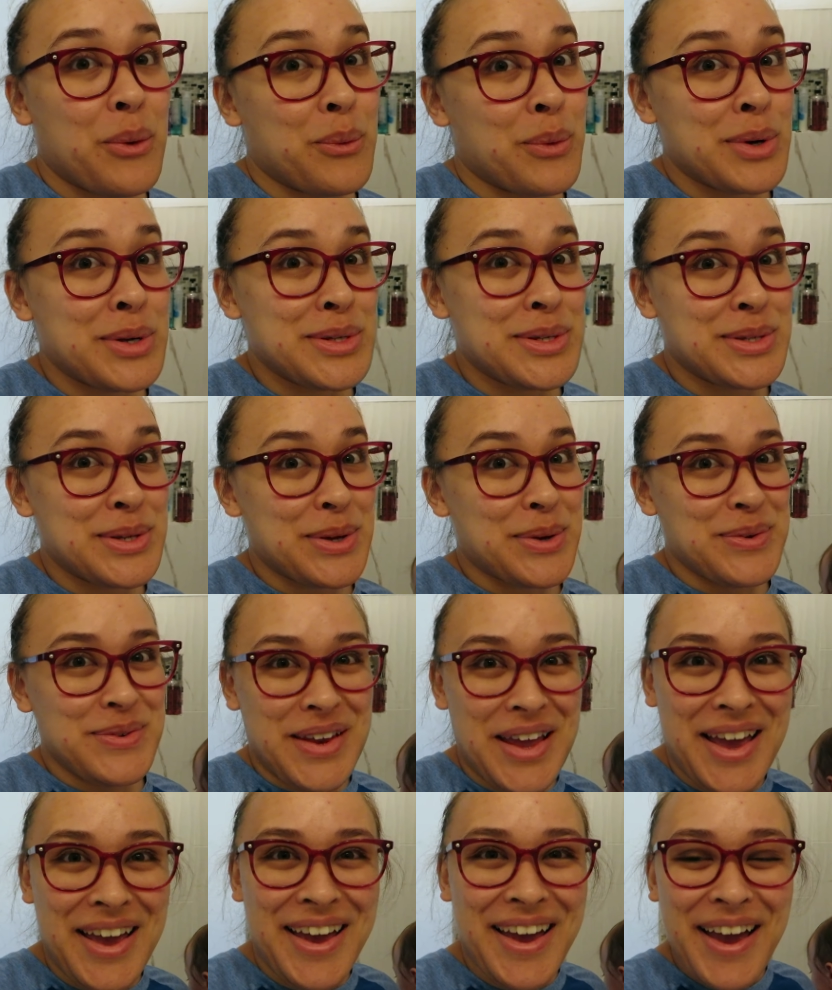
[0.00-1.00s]
real
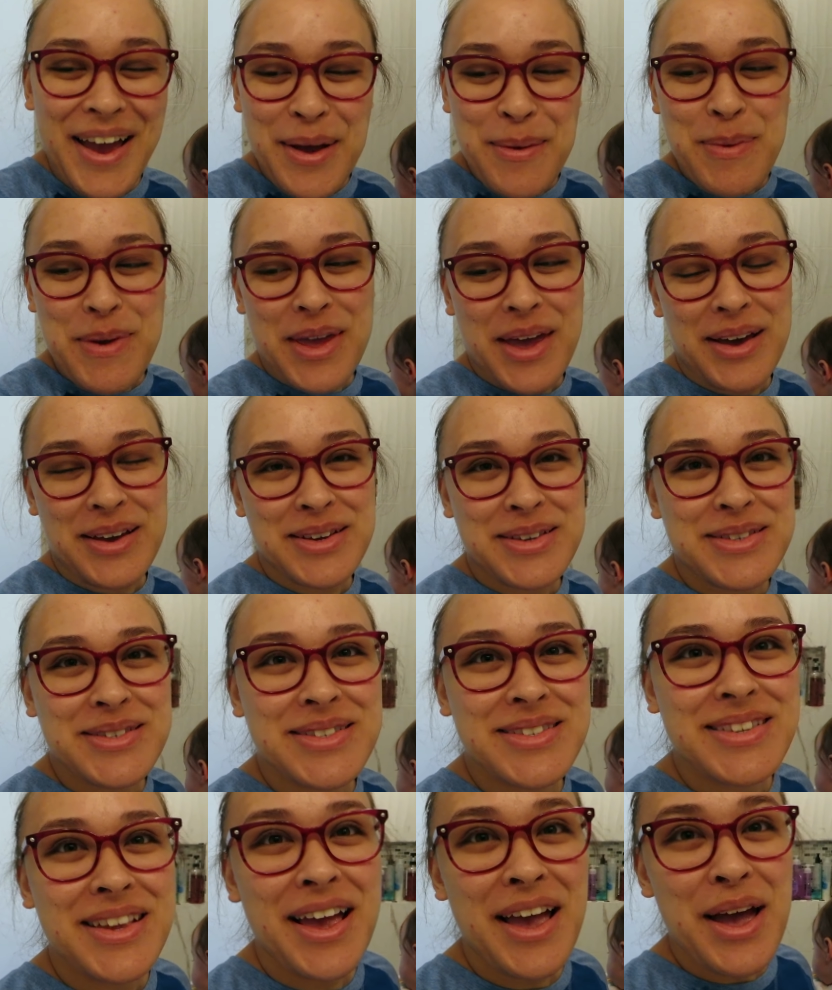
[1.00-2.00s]
soon
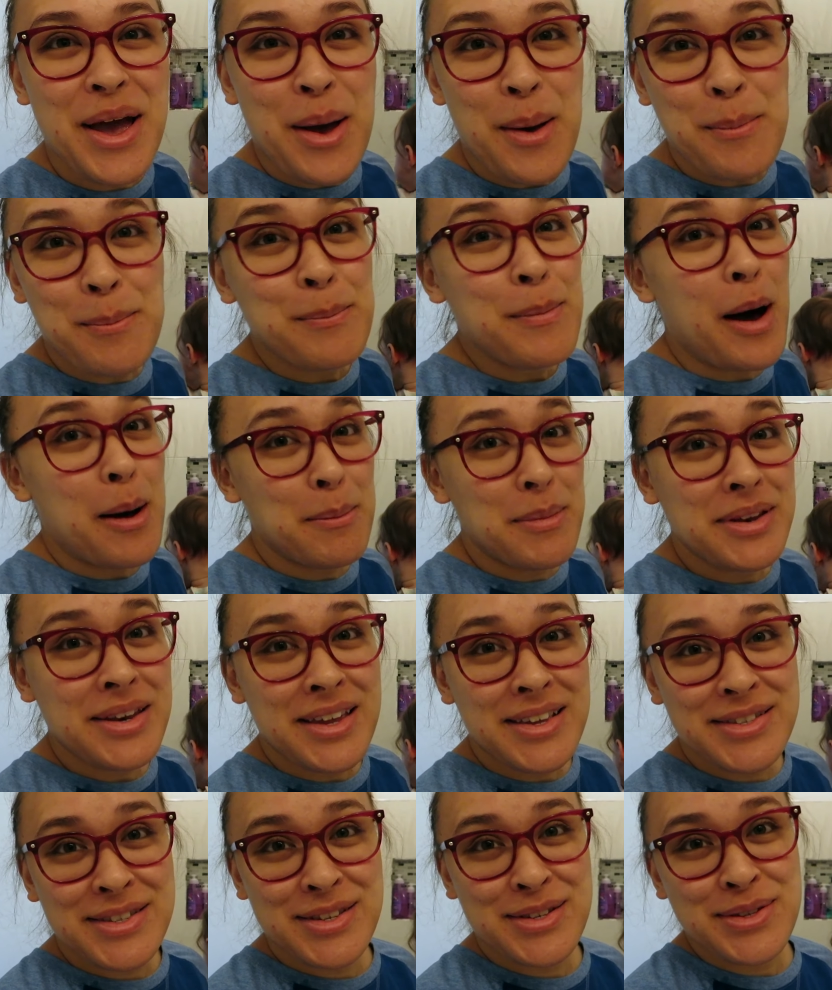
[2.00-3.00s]
because mama
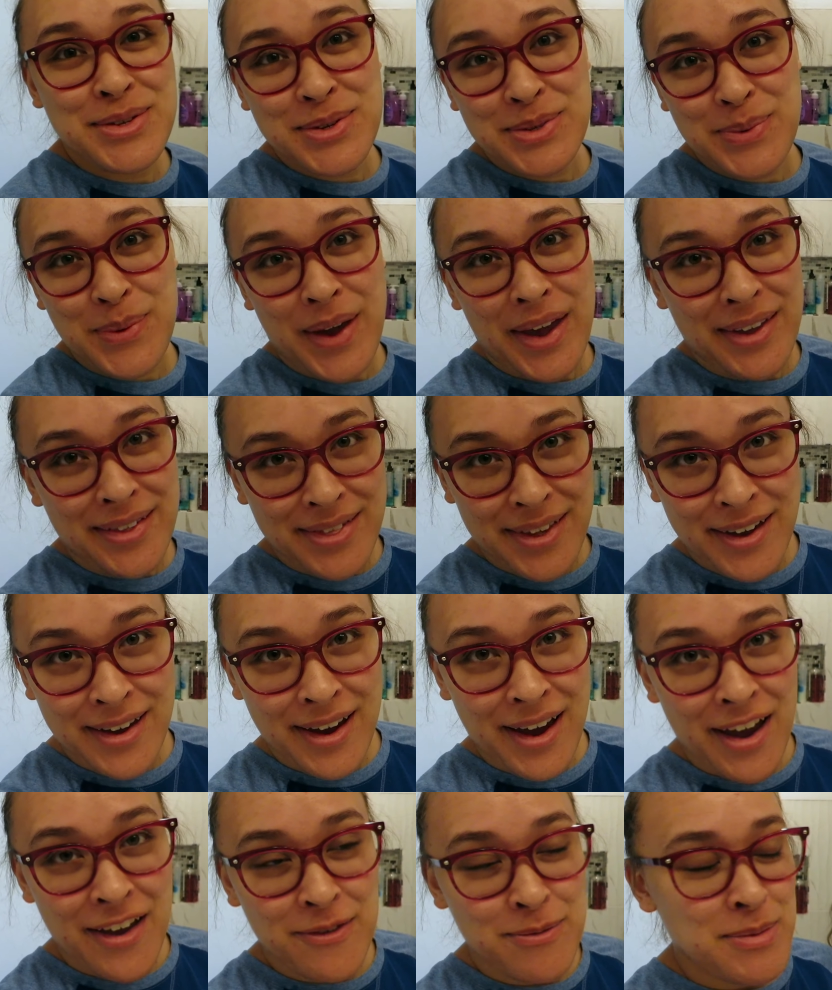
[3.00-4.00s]
needs to lose weight,
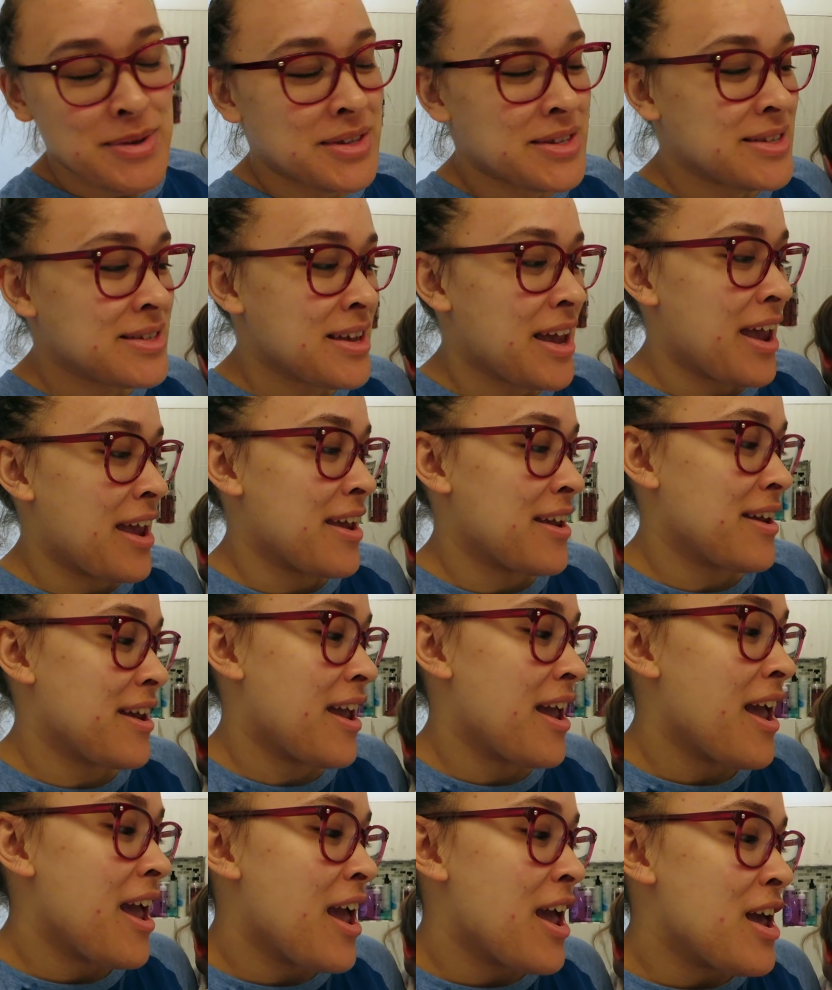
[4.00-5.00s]
like I've been saying.